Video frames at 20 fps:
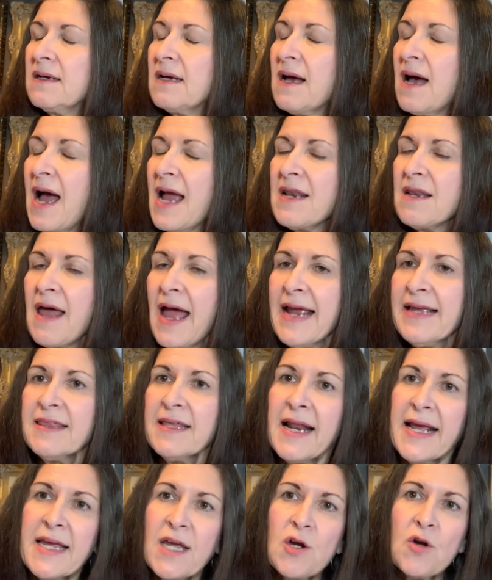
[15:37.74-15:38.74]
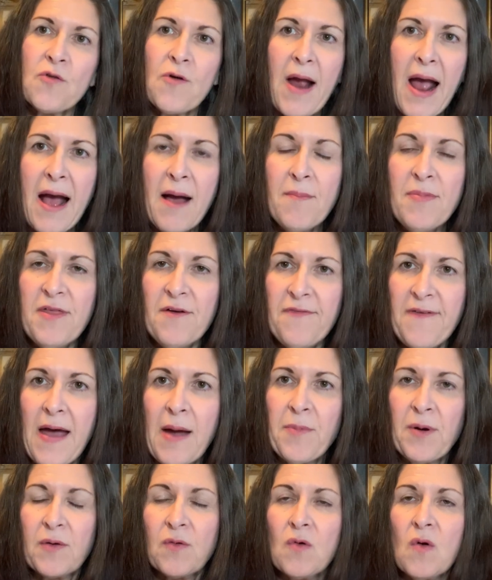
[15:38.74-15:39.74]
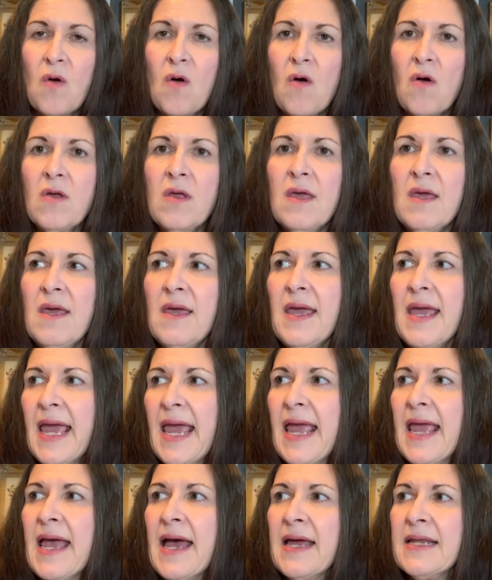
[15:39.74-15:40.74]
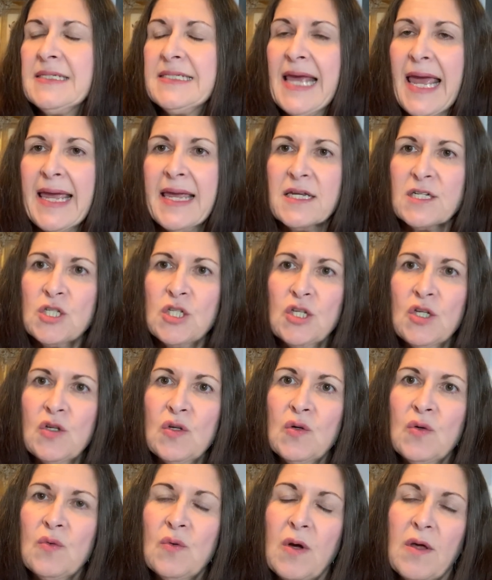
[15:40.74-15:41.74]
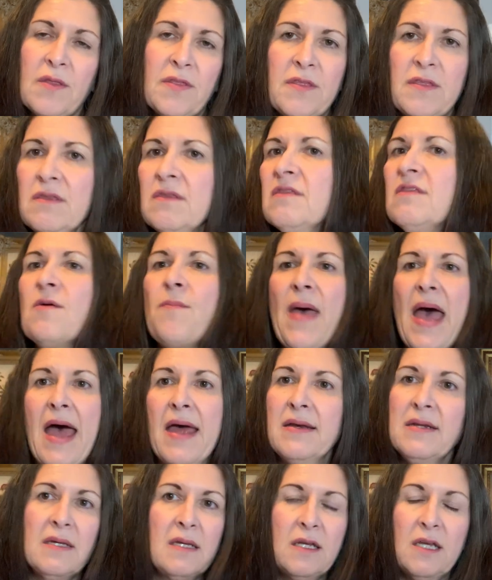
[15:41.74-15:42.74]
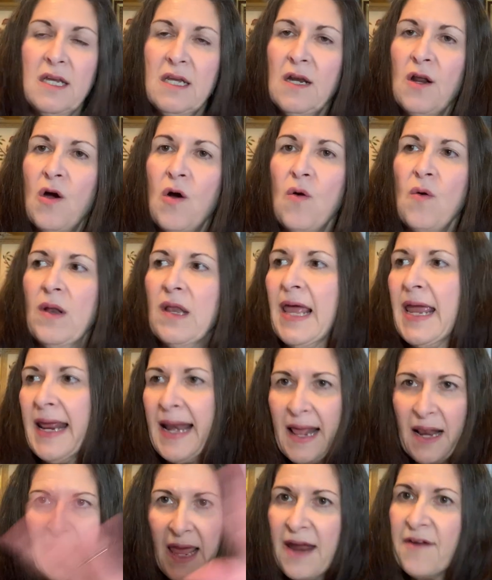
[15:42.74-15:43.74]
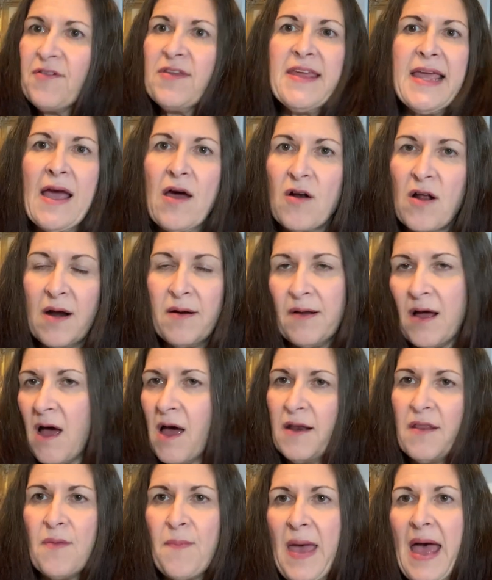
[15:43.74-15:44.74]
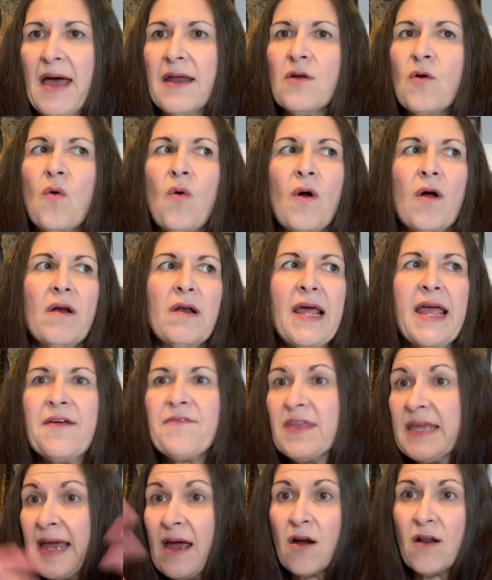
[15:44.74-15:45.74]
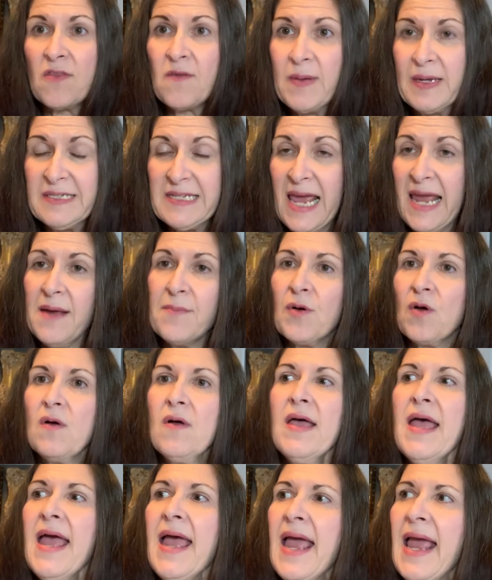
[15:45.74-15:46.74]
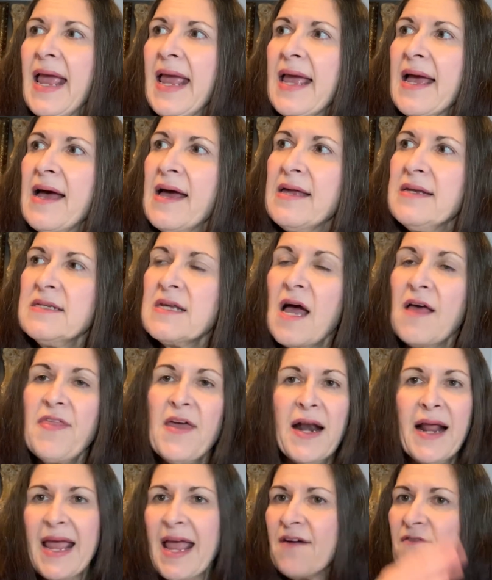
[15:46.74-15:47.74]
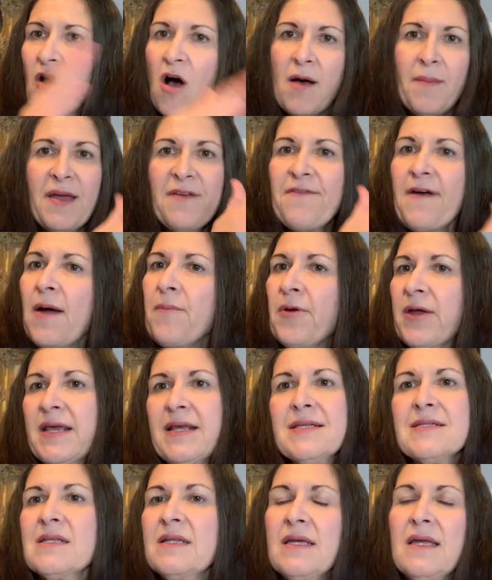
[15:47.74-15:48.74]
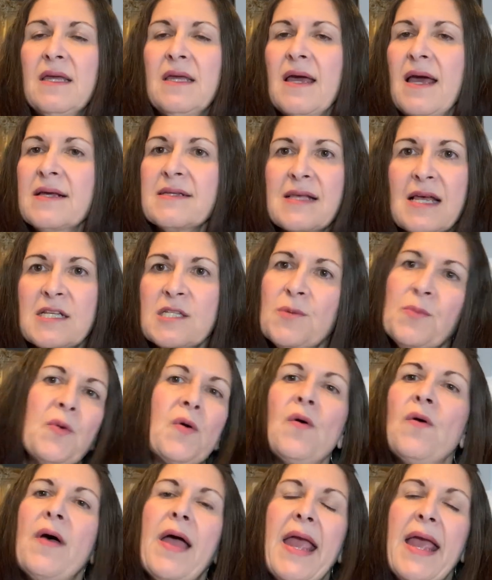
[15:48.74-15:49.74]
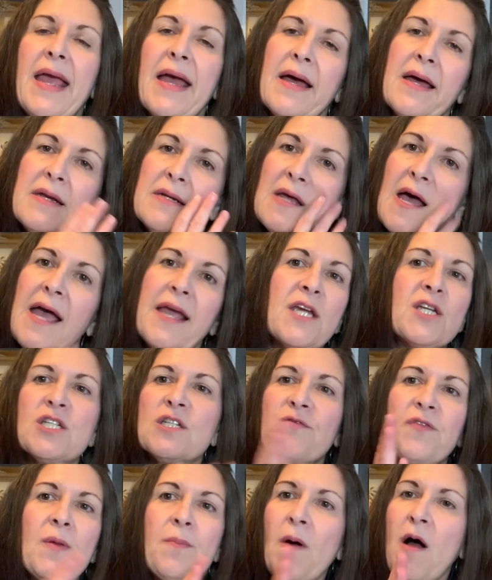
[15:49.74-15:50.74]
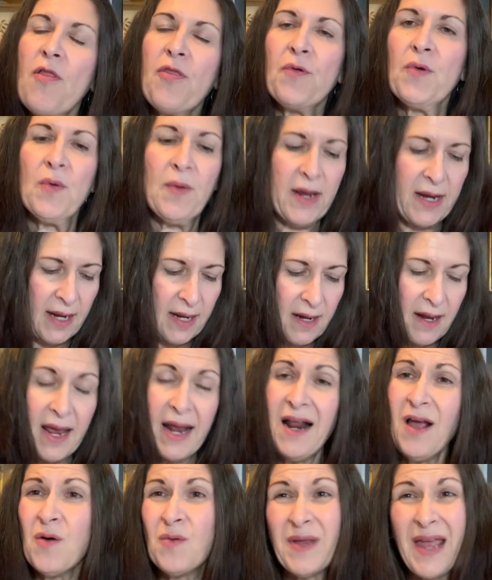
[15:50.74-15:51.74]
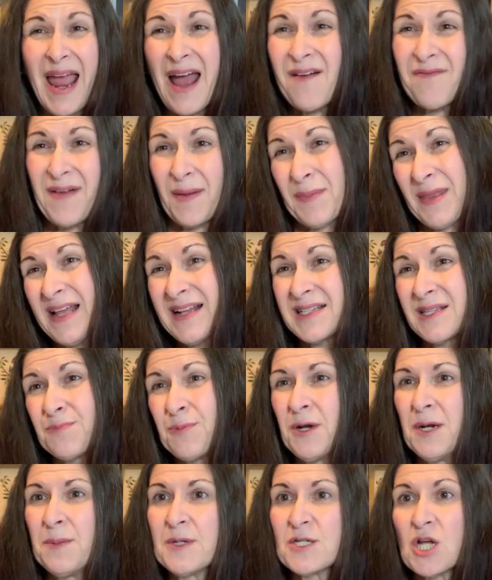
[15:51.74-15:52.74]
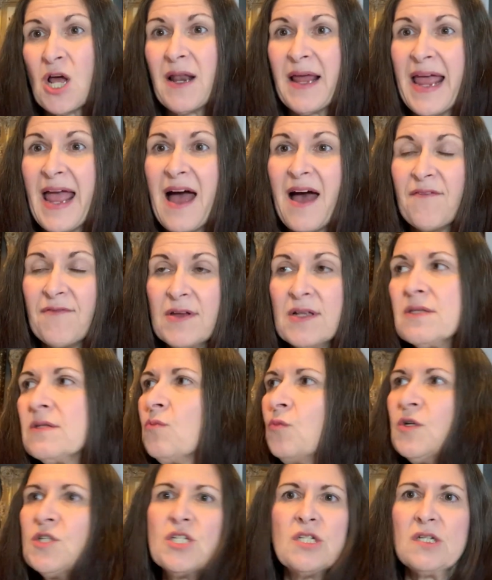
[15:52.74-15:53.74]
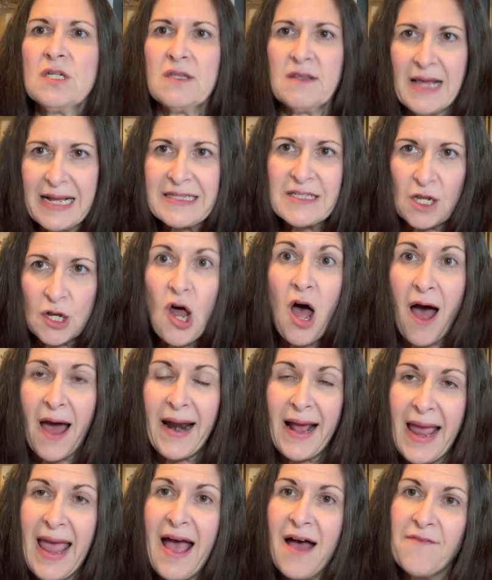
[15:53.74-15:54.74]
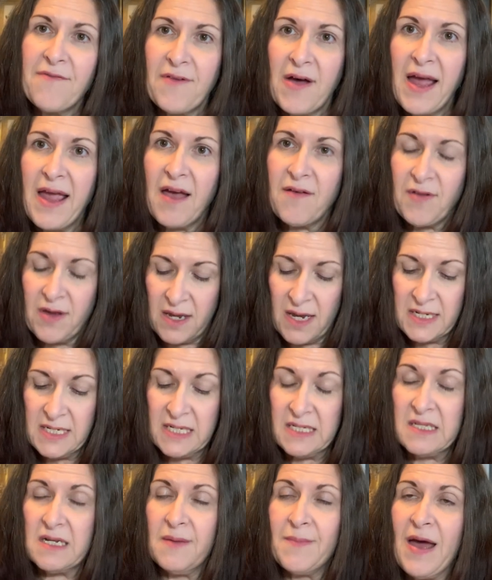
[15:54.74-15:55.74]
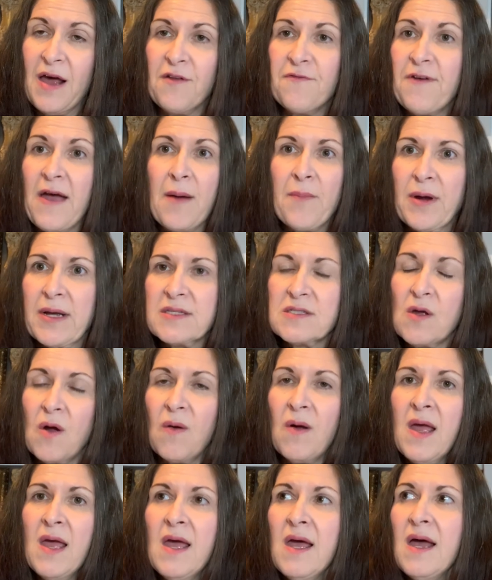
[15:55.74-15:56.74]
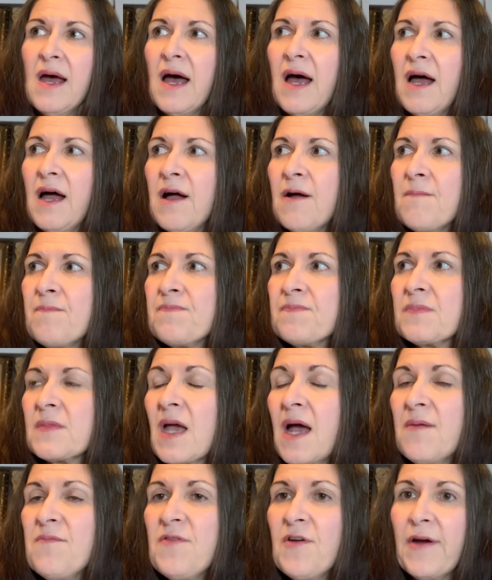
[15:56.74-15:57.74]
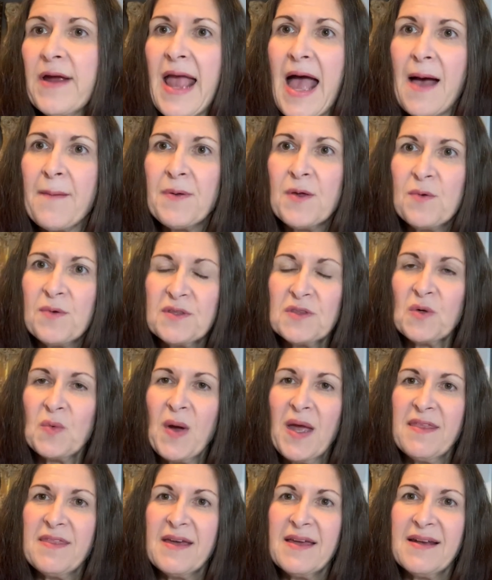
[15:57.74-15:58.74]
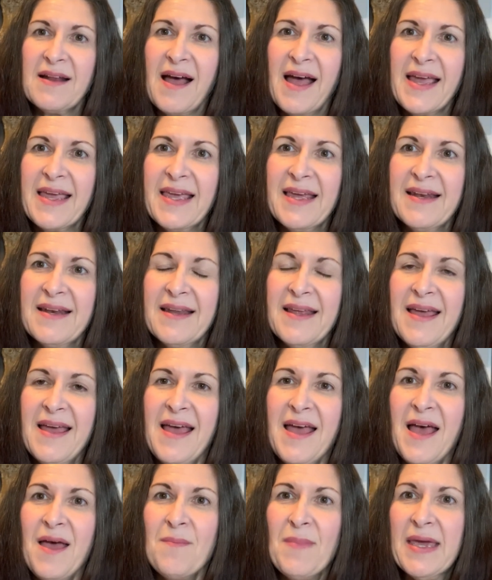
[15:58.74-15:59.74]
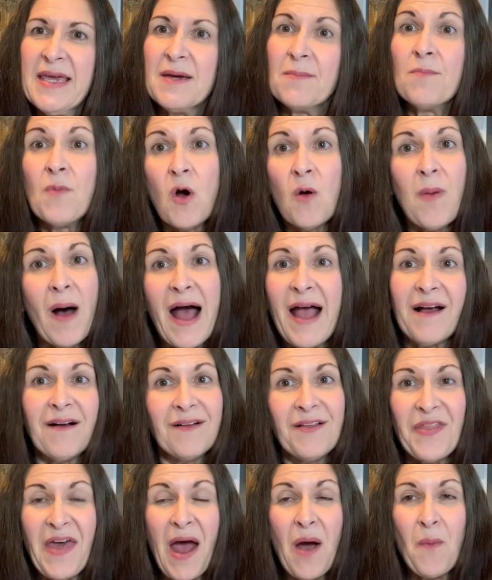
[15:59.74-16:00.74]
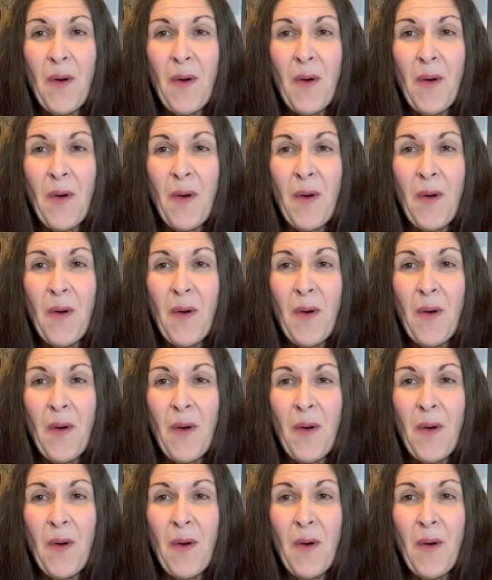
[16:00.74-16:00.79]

I like that I can grab the fabric roll and take it to the bed, you know, lay, lay everything out on, on the bed or lay everything out on the big table. And then I have all my fabric easily accessible and I can just flip all through it. And, and I only have, I mean, that's pretty much all I have, which that's a lot. I have, I have a, a decent amount of fabric. So um, I'm very happy with the way that I can make it mobile that